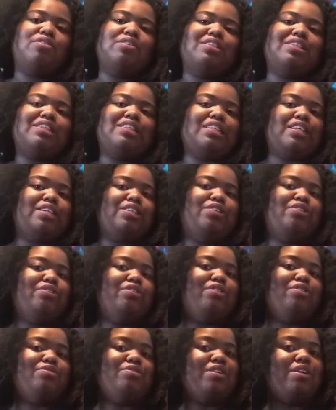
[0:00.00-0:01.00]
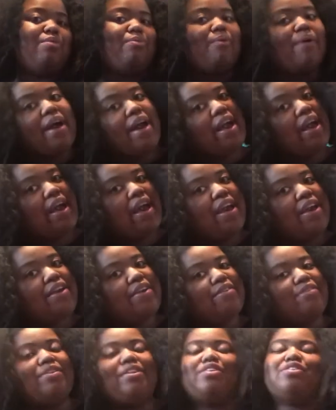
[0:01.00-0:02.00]
it looks like you're losing weight,
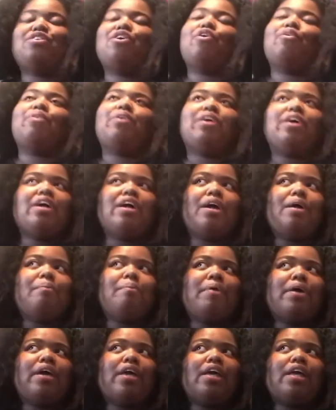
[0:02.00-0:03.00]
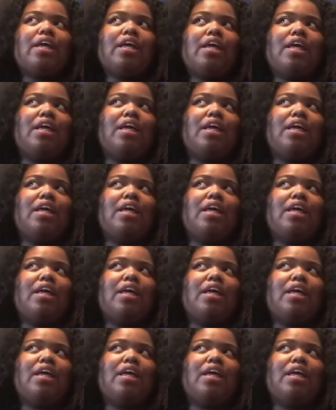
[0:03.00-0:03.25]
you look so good, but